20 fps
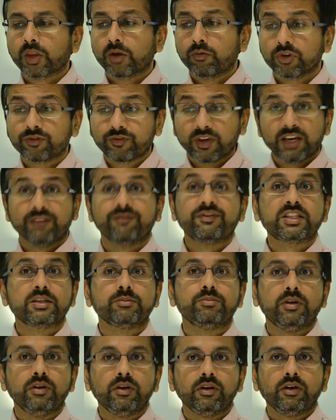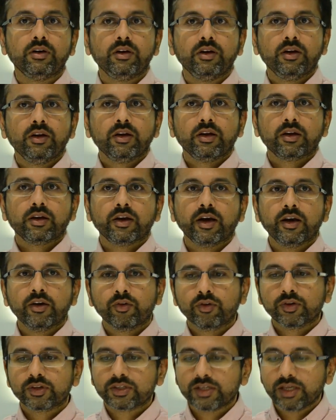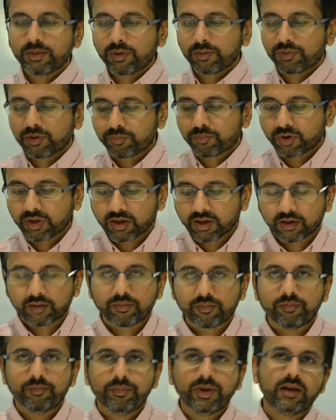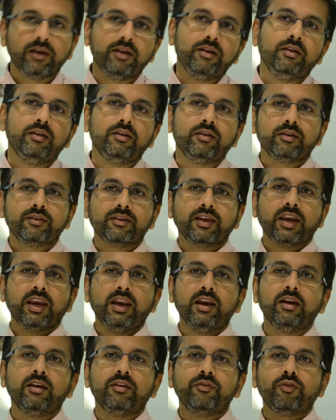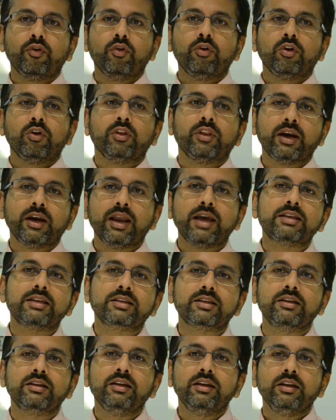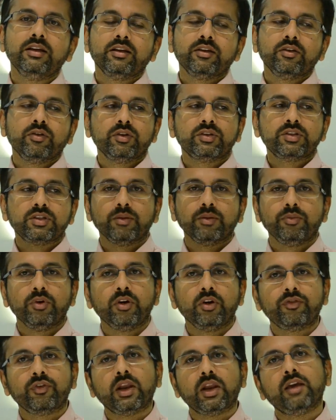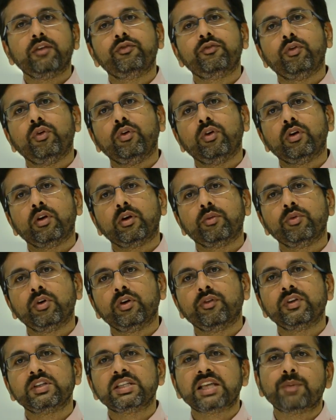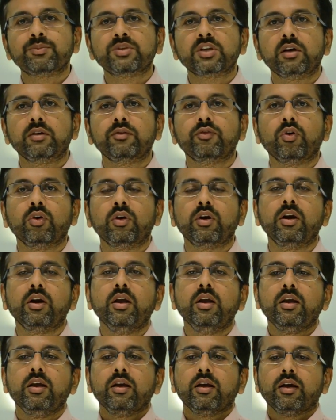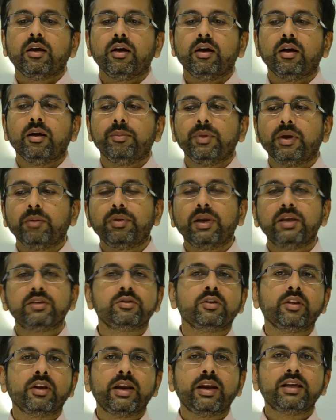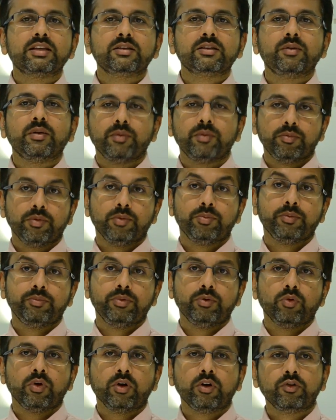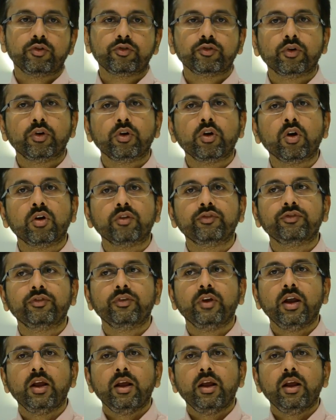was very visible, right? You could see people putting a big screen phone on their desk. You could see a beautiful iPhone or a beautiful Samsung phone being placed on the desk where people wanted to show it off.